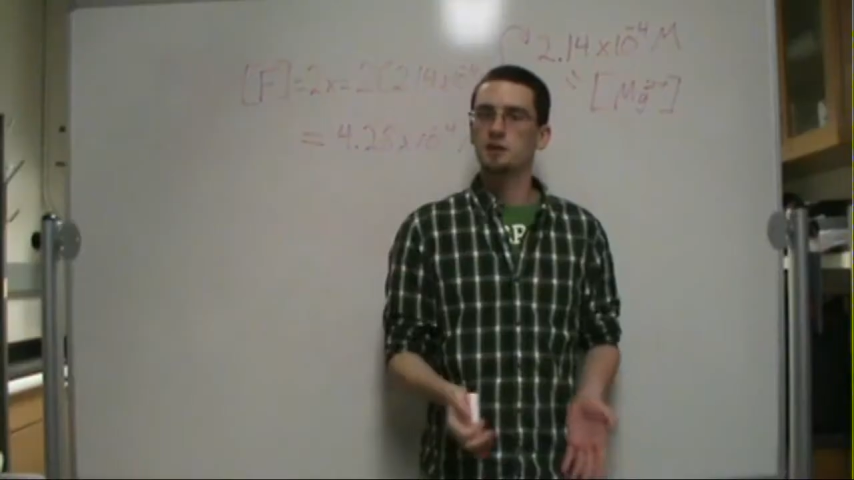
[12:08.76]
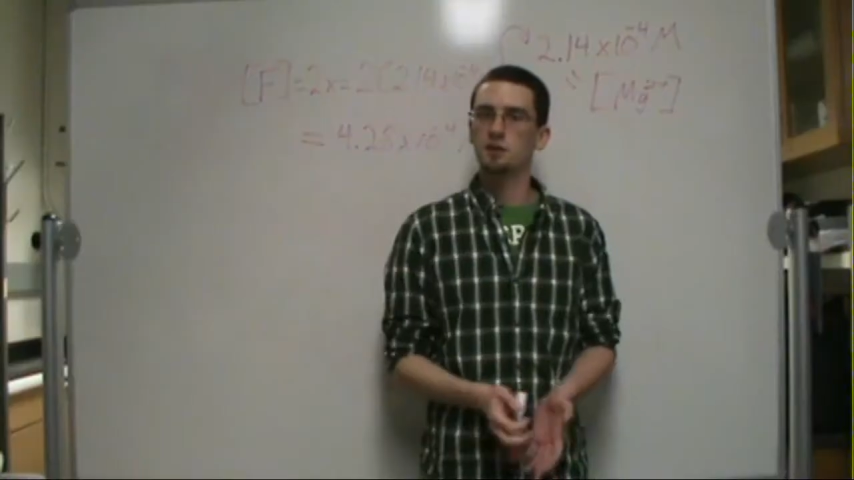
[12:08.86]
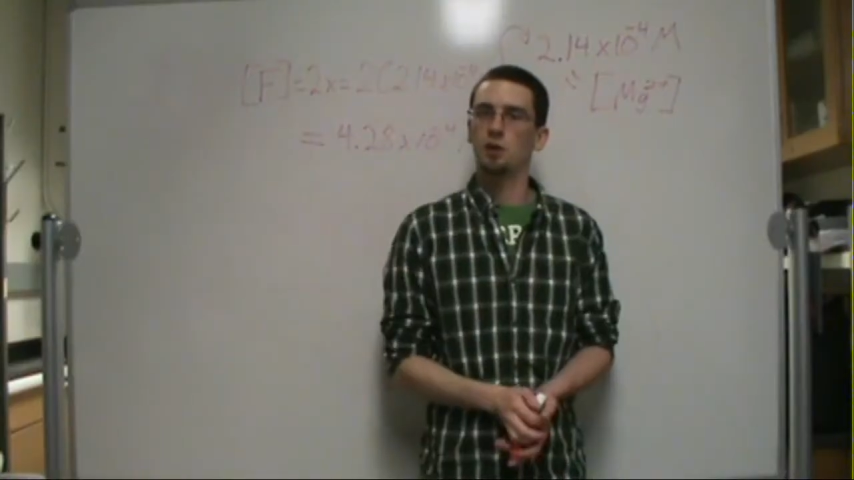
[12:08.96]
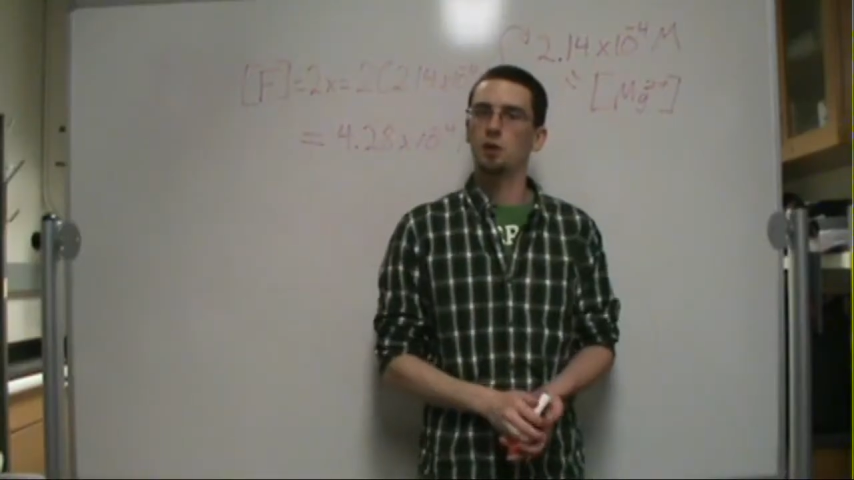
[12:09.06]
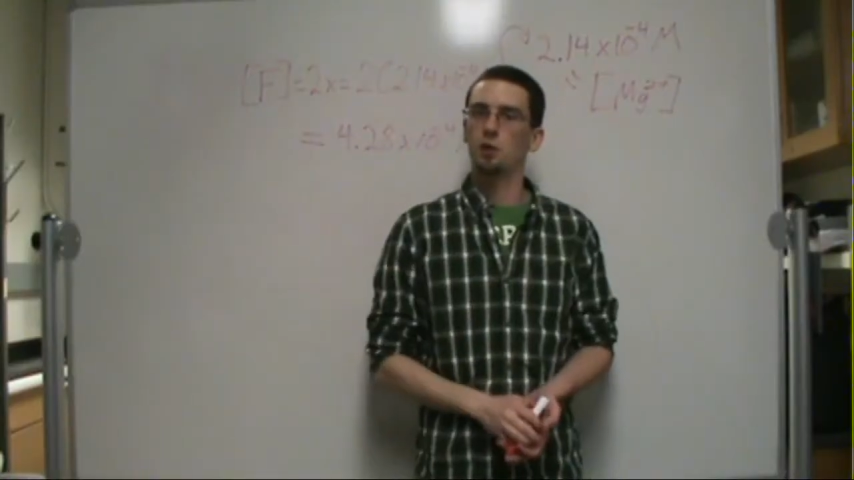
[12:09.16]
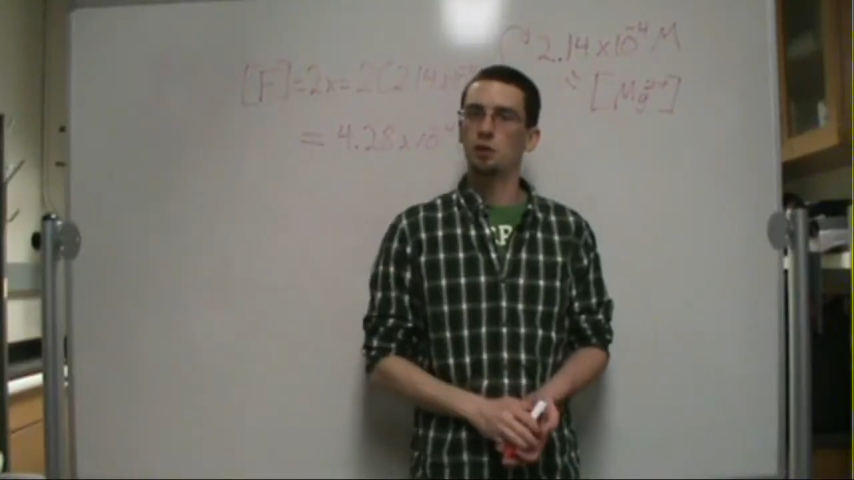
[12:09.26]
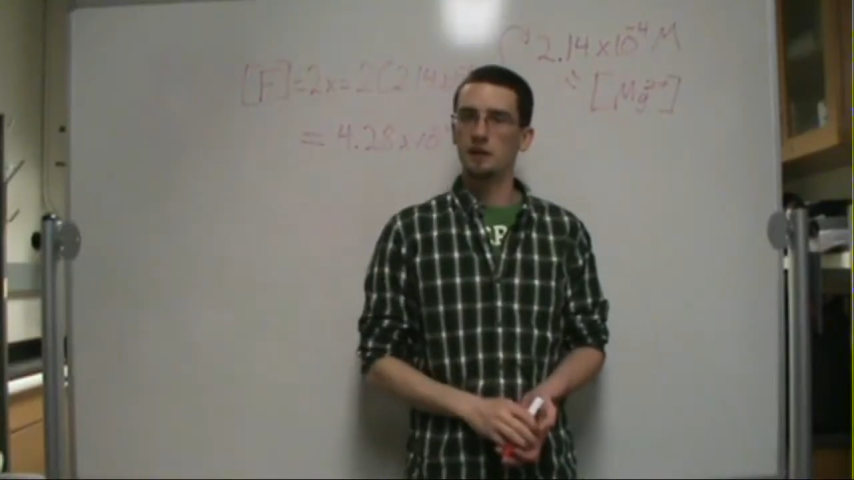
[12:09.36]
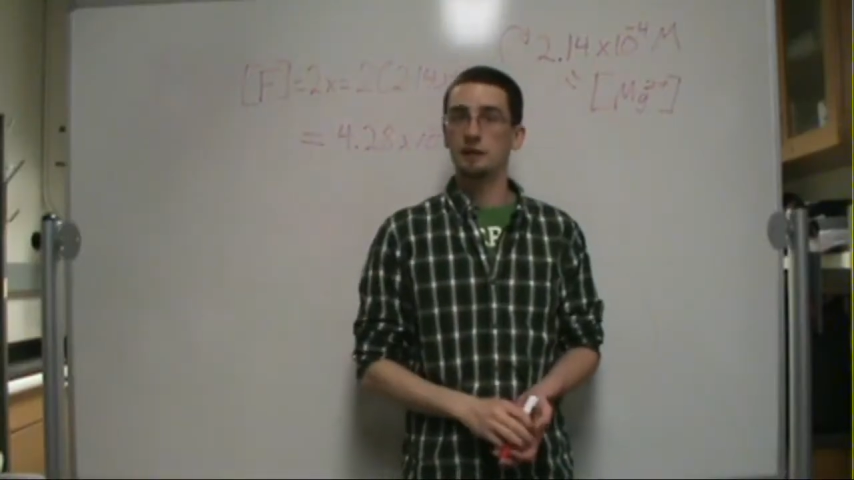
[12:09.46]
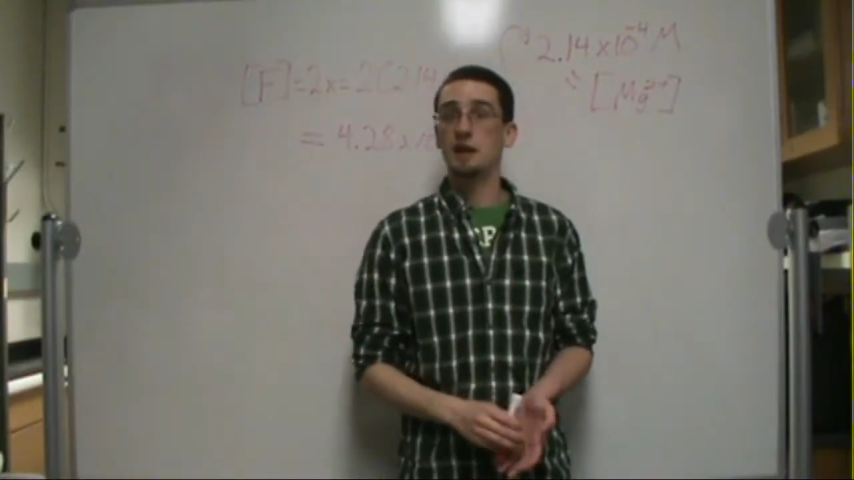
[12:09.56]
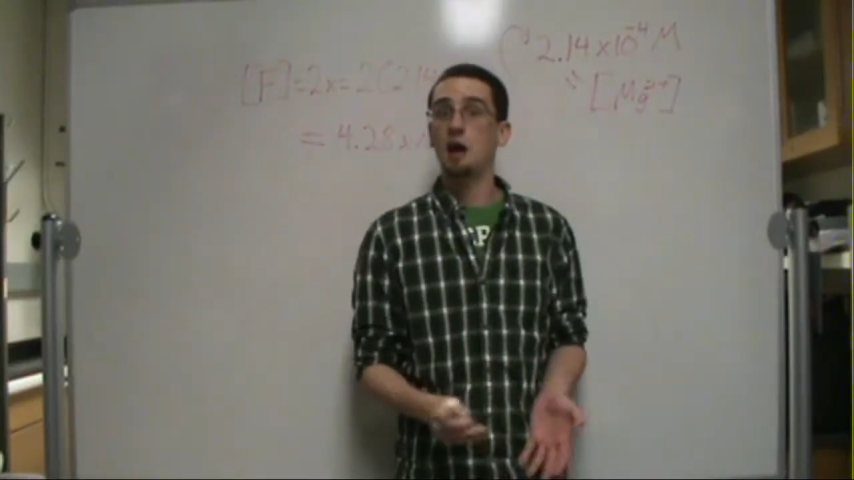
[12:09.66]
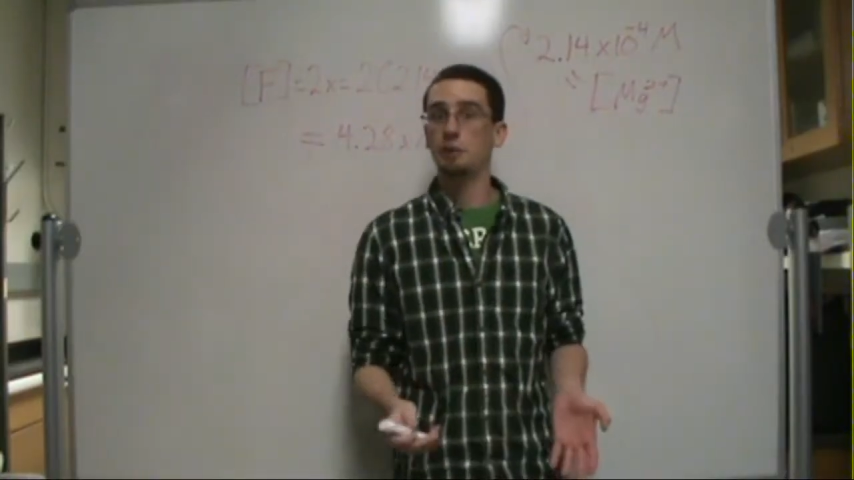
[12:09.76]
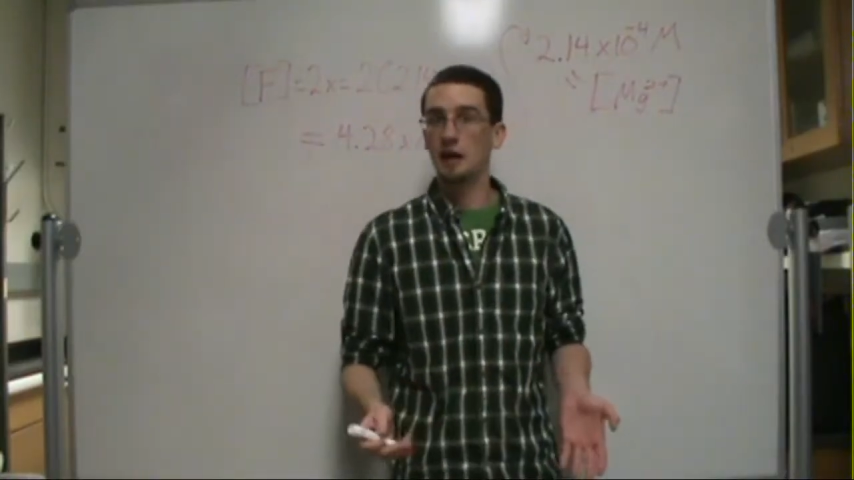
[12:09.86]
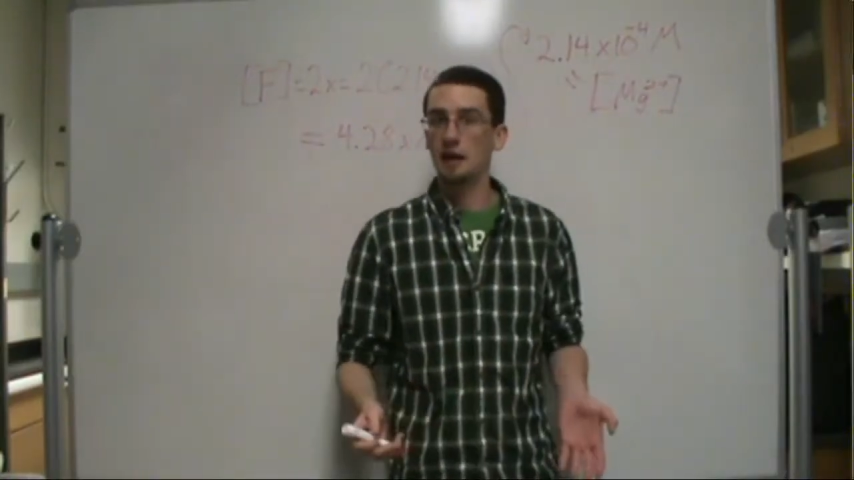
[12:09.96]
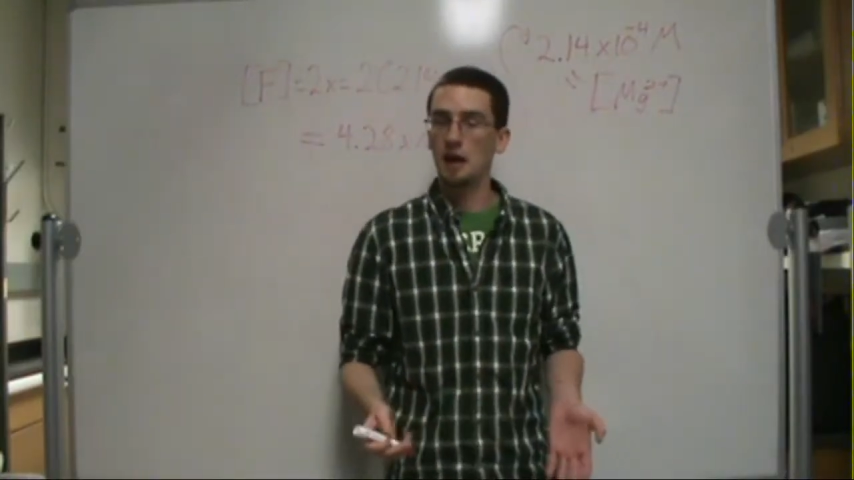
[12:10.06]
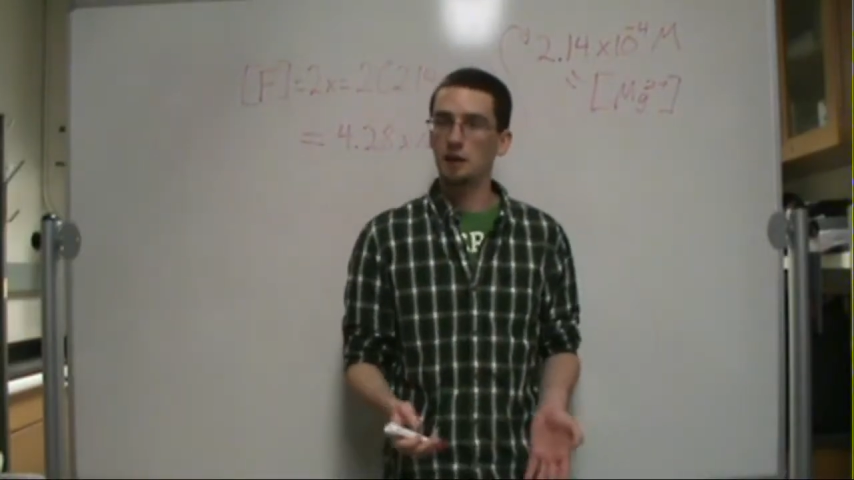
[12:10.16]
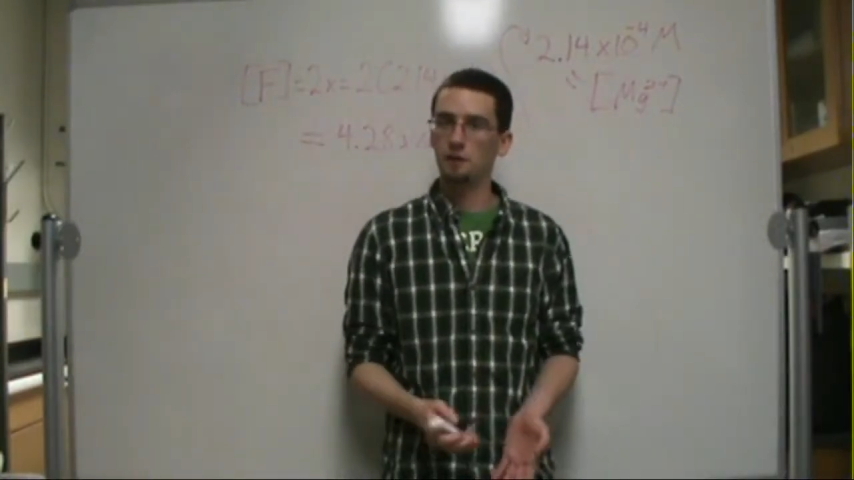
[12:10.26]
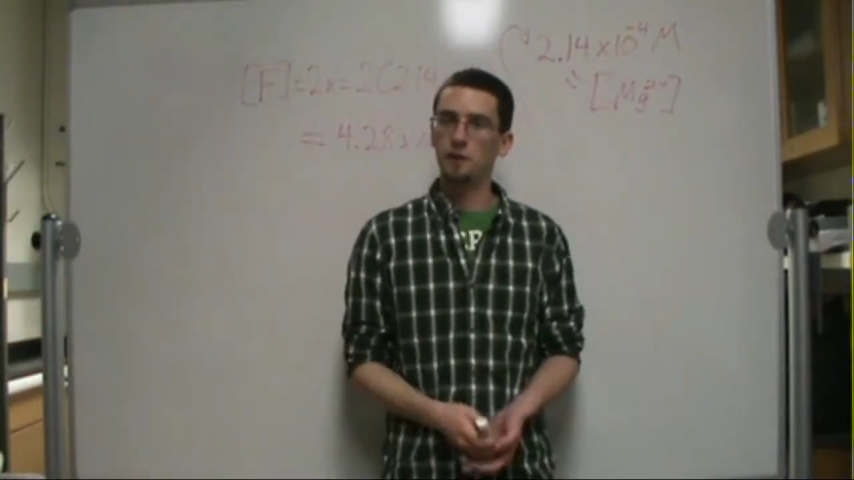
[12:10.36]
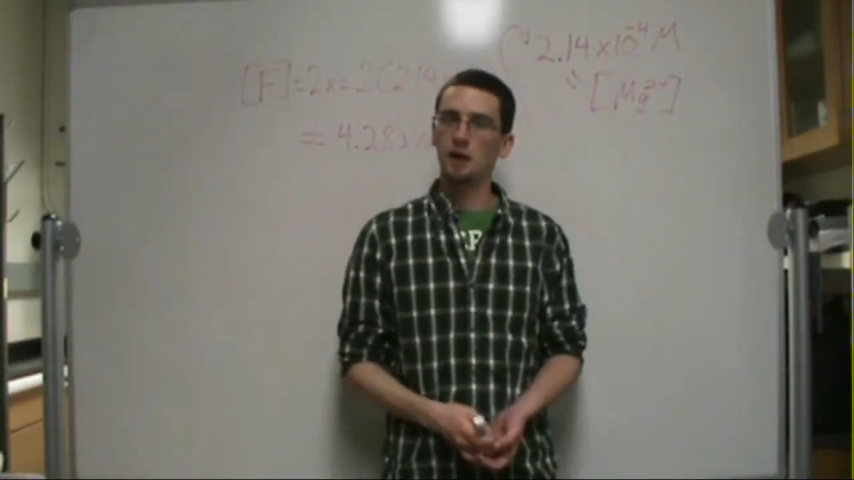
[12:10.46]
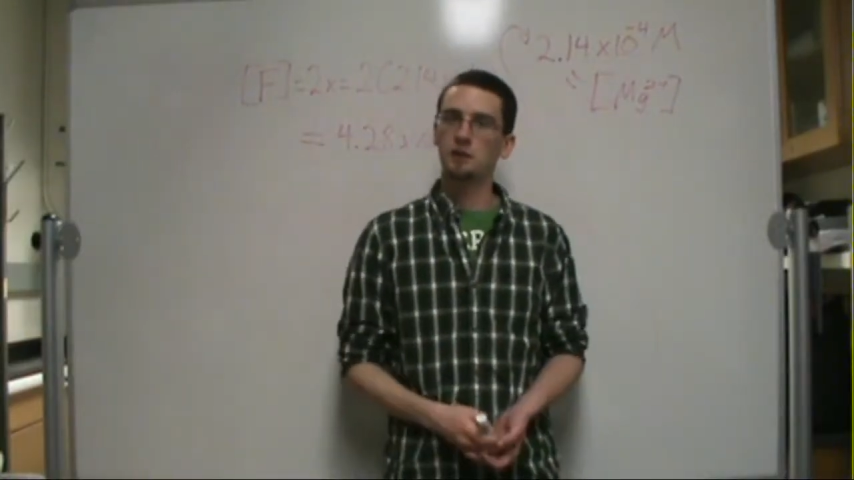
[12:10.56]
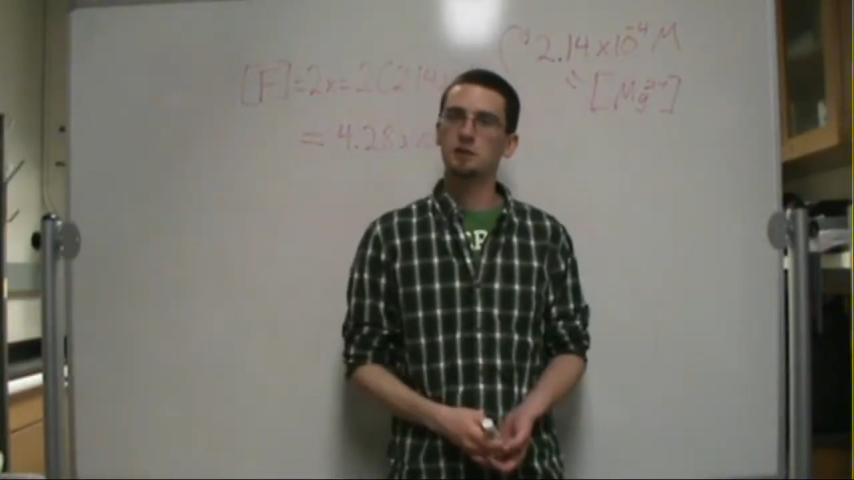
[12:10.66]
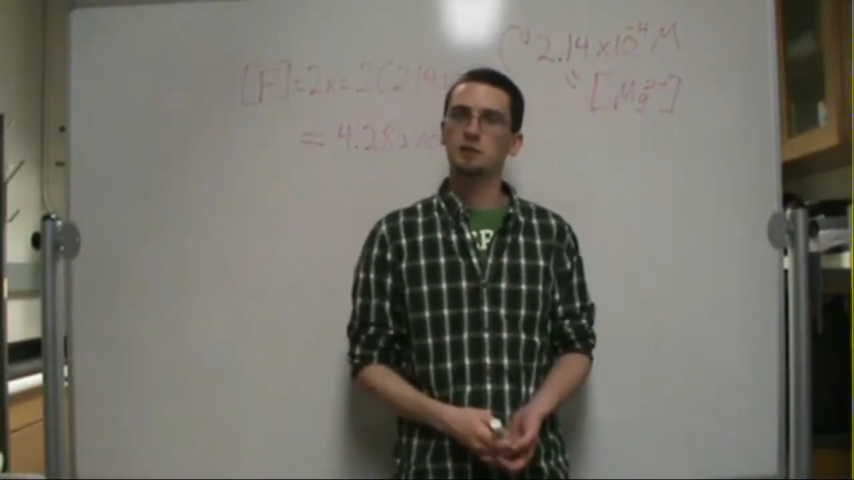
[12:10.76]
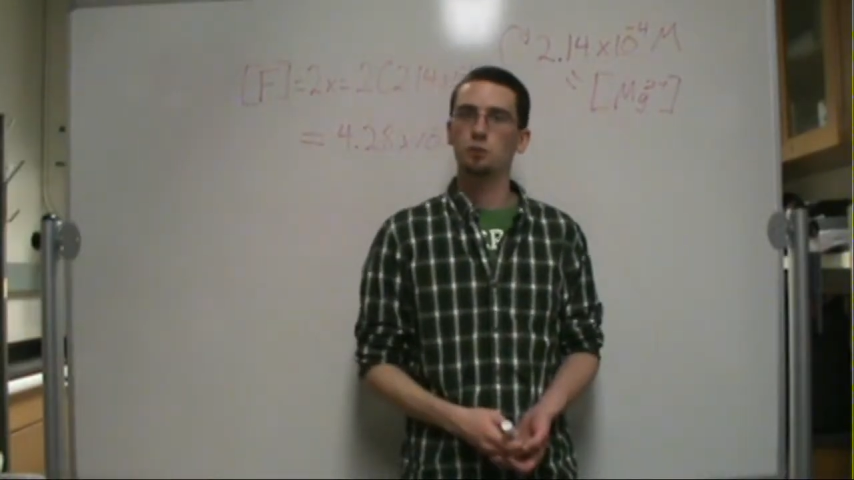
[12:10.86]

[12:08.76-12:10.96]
So, and the common ion effect,